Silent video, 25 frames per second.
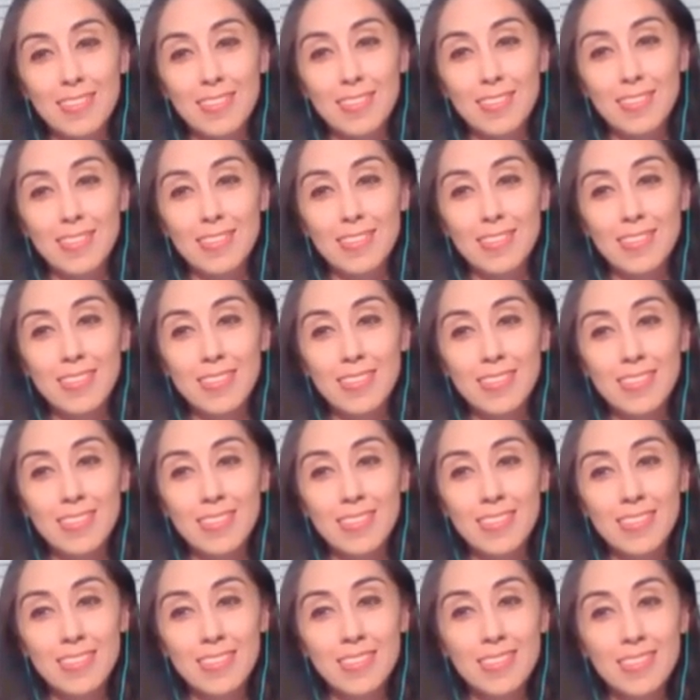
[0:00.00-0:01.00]

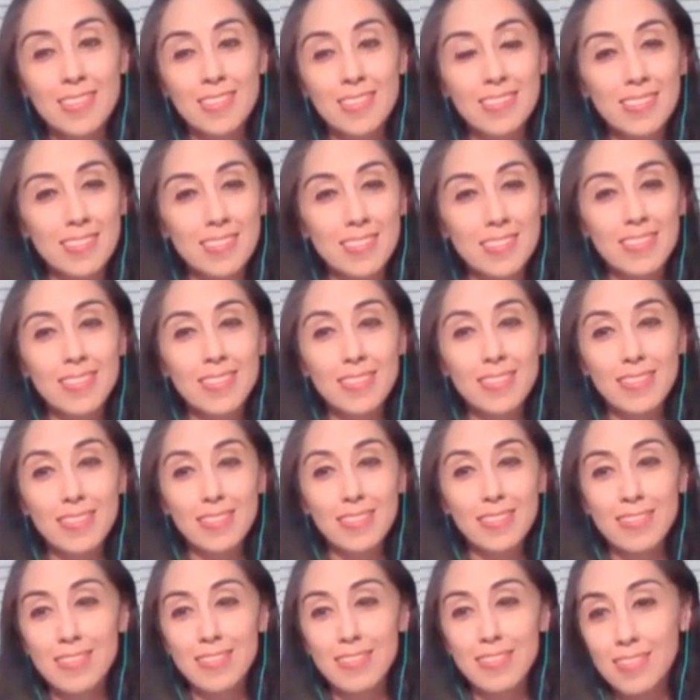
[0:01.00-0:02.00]

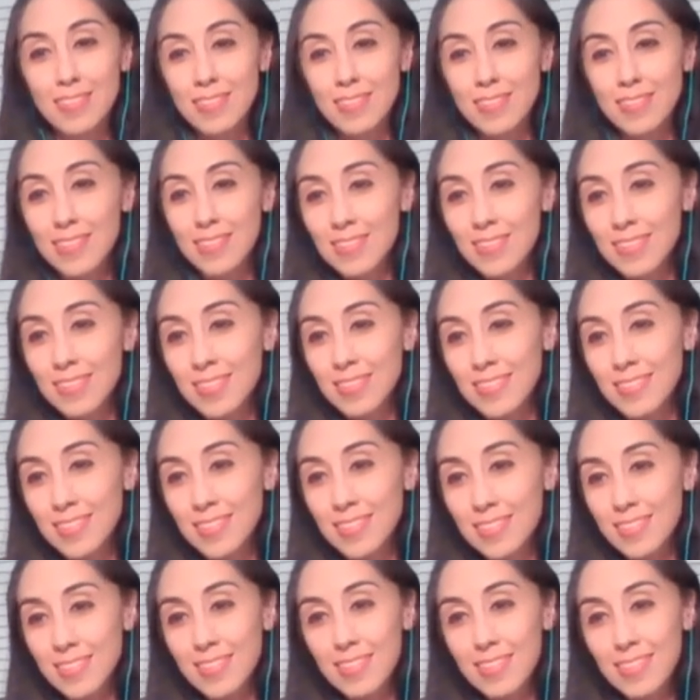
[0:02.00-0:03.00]

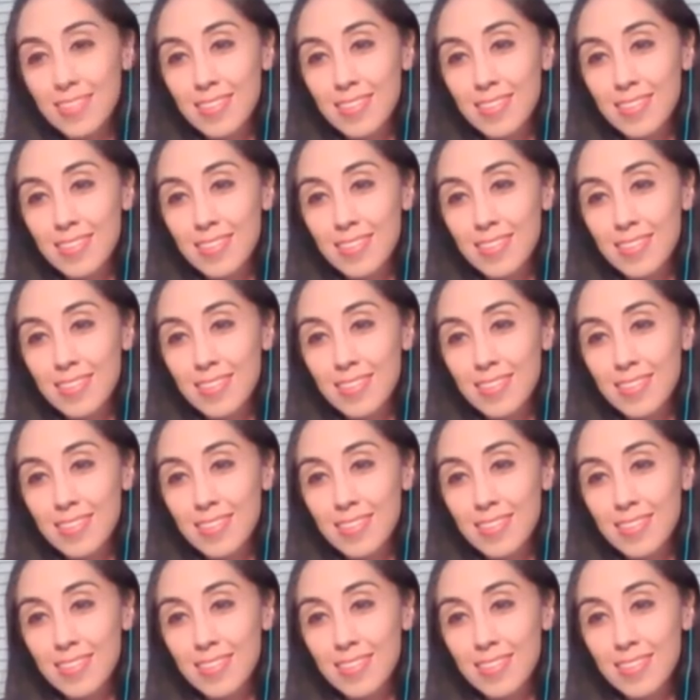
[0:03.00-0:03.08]
This person isn't speaking.